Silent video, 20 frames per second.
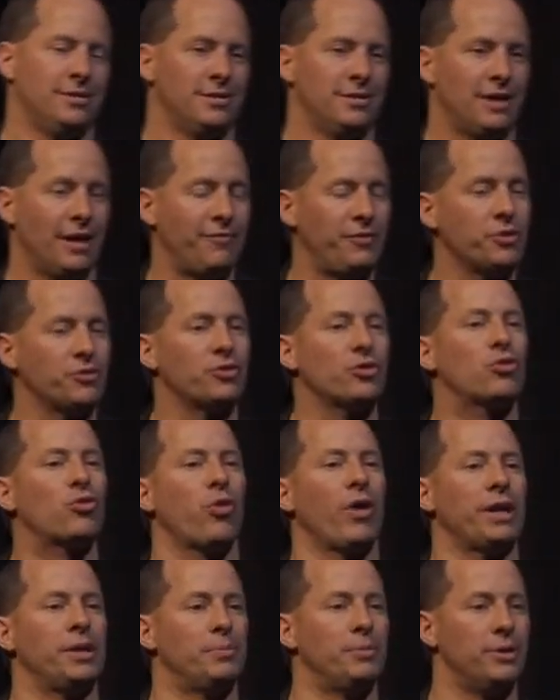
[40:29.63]
That feels
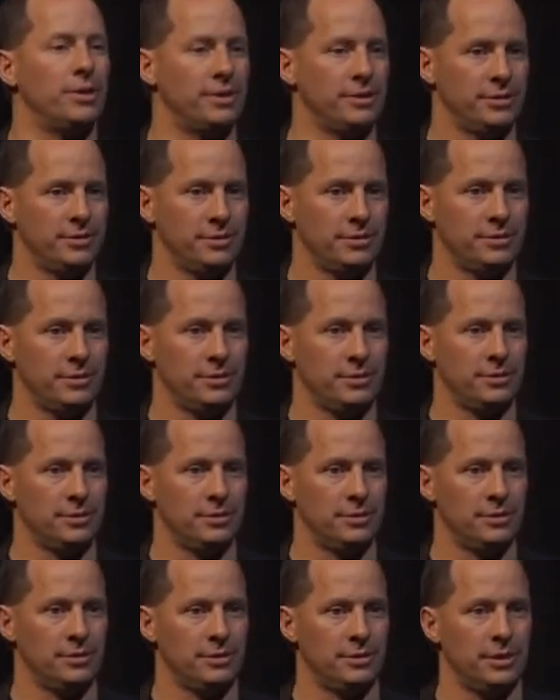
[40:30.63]
incredible.
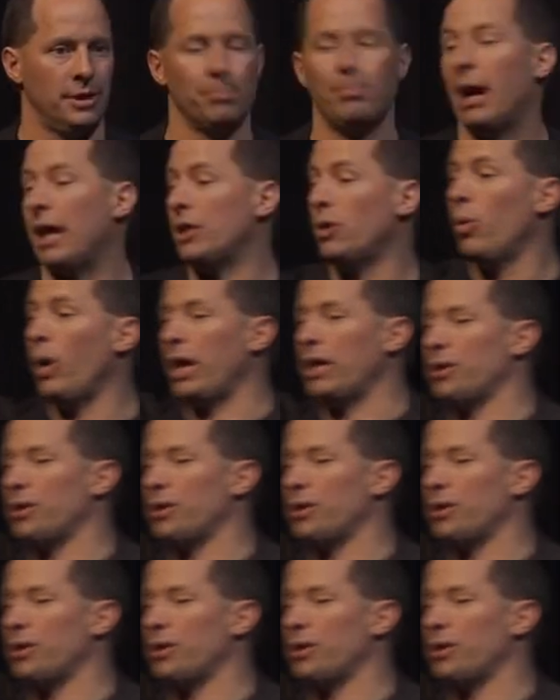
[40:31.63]
By the way,